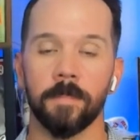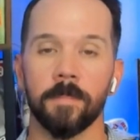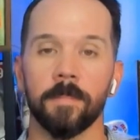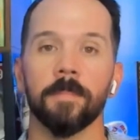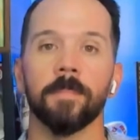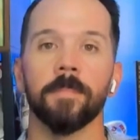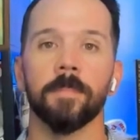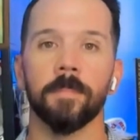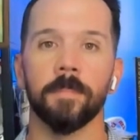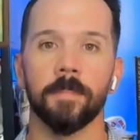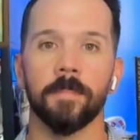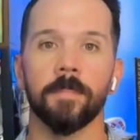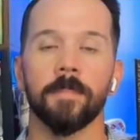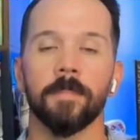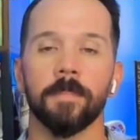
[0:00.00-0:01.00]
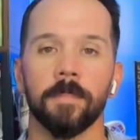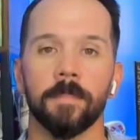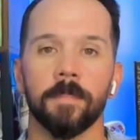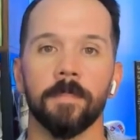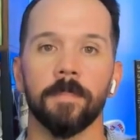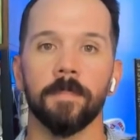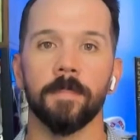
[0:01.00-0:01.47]

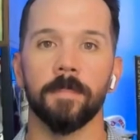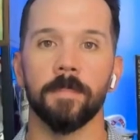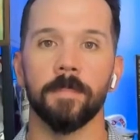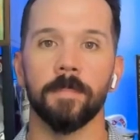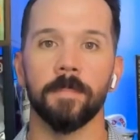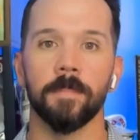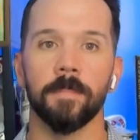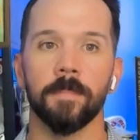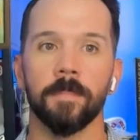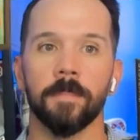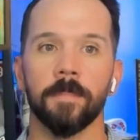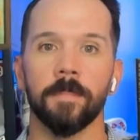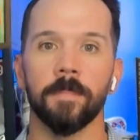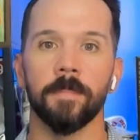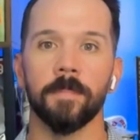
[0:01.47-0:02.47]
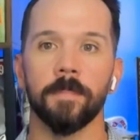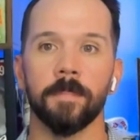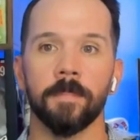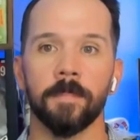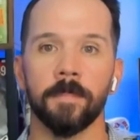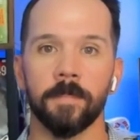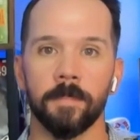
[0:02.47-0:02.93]

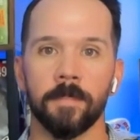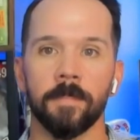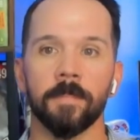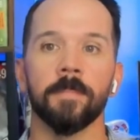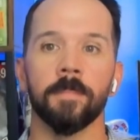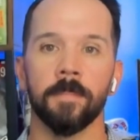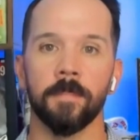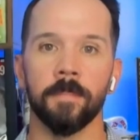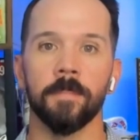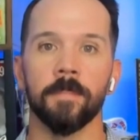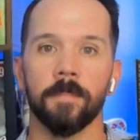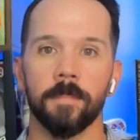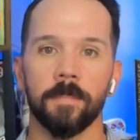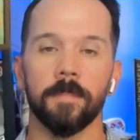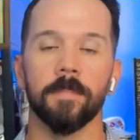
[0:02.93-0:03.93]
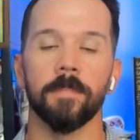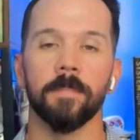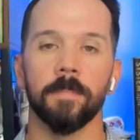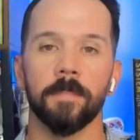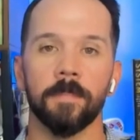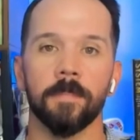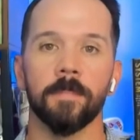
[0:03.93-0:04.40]

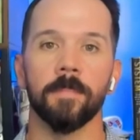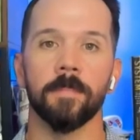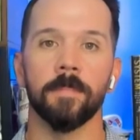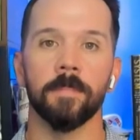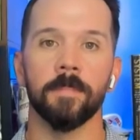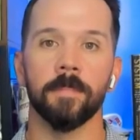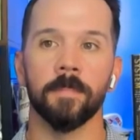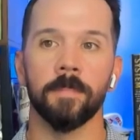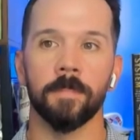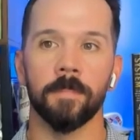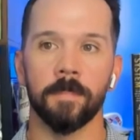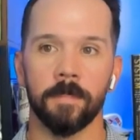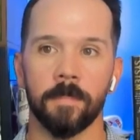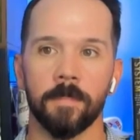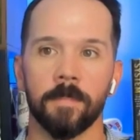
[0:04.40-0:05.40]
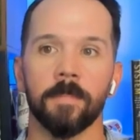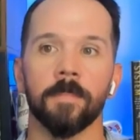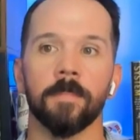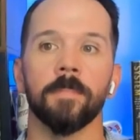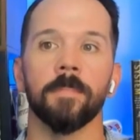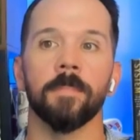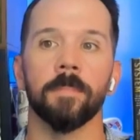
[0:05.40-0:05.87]

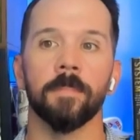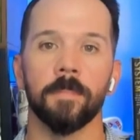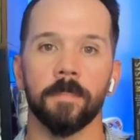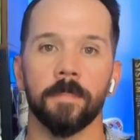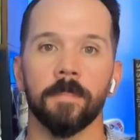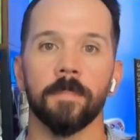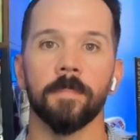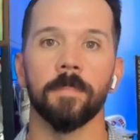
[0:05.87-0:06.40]
(silent)